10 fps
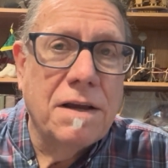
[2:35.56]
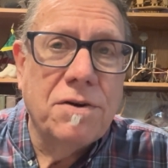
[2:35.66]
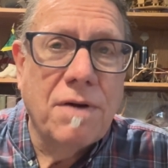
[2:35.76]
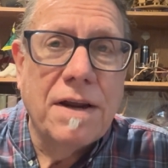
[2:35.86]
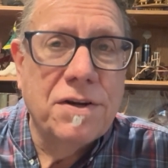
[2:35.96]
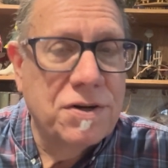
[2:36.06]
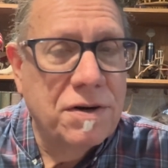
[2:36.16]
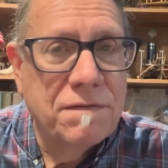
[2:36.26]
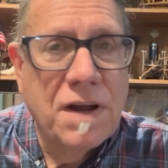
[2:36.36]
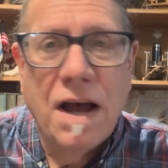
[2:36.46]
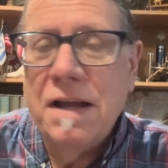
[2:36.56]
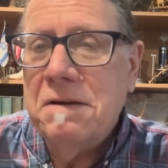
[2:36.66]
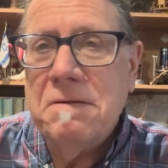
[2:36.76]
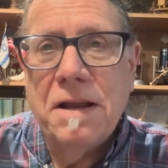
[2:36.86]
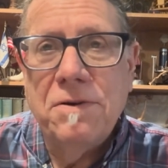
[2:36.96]
try to serve God,
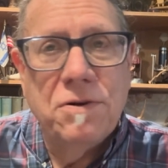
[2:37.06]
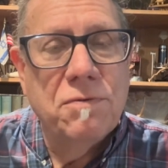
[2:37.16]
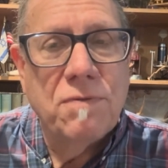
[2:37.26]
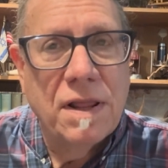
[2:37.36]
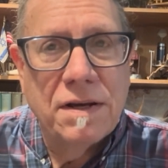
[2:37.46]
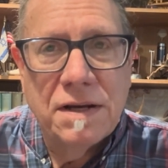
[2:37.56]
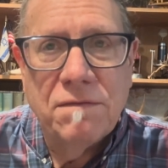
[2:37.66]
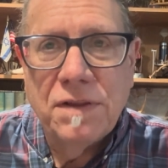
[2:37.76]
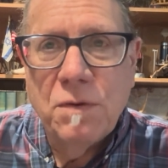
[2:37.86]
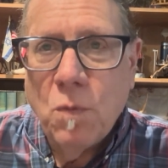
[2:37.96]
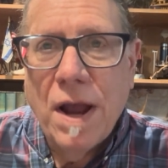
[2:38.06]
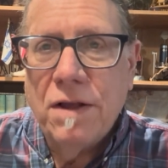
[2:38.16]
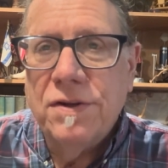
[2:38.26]
and they do relatively well.